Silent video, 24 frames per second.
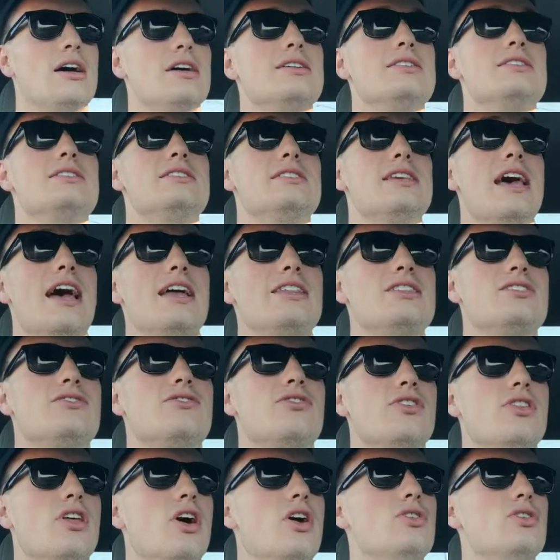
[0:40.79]
sets
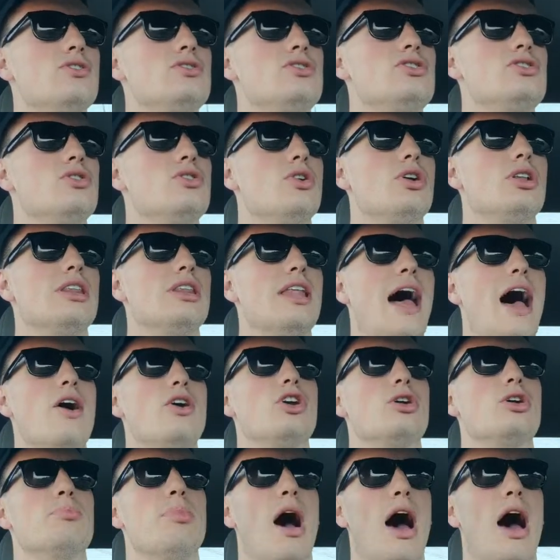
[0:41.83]
for those to allow
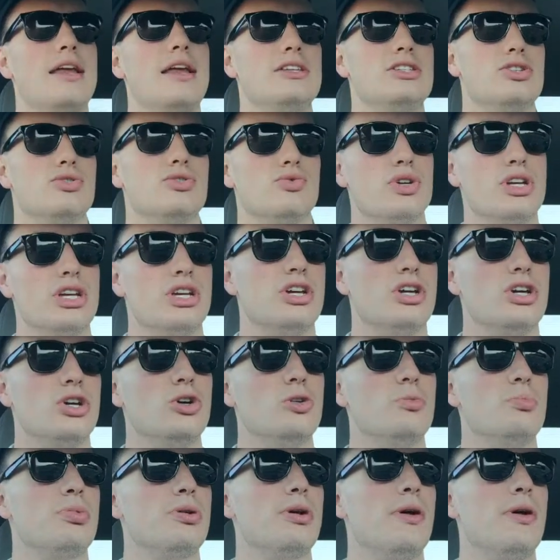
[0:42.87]
your body to recoup.